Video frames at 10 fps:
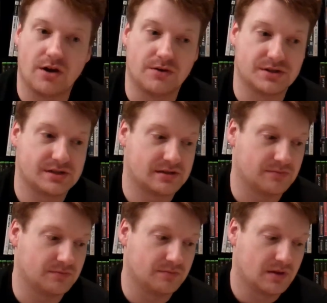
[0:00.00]
just
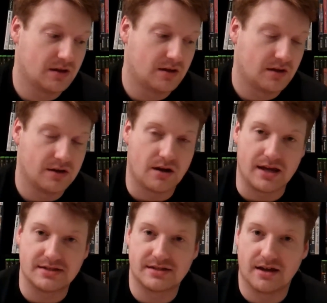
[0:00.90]
some
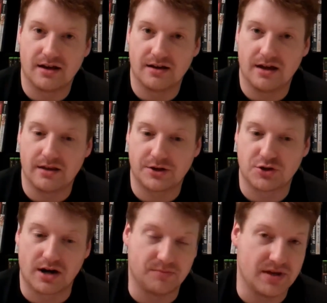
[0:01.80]
nice
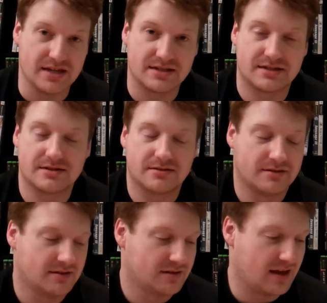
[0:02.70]
electronic beats
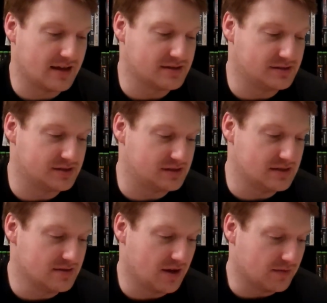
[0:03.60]
and just,
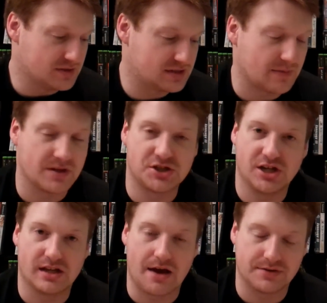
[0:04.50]
just something to
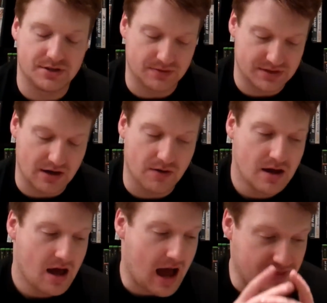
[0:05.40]
chill out to. So
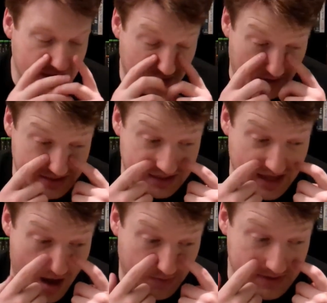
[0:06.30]
I think the rest of the
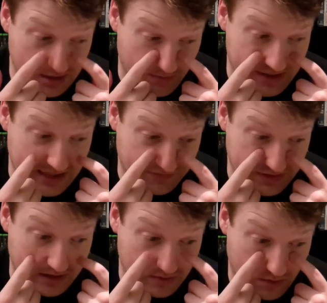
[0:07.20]
album is a little bit
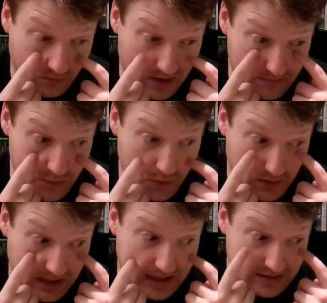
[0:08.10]
different than what
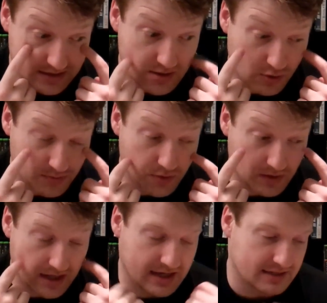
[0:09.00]
the song
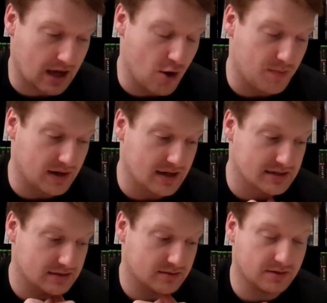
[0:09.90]
Moon is. I hope it
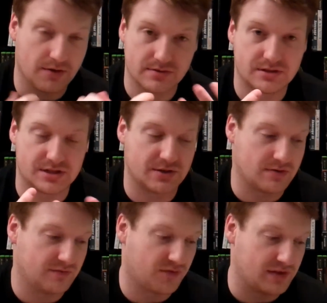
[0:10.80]
is, it's just
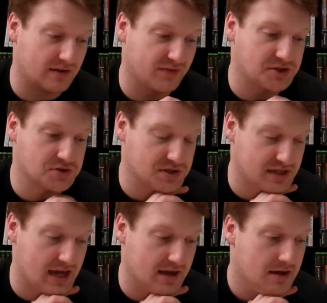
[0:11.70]
for the adventure's
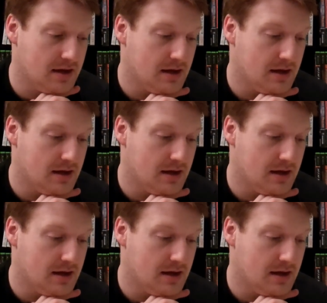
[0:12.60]
sake.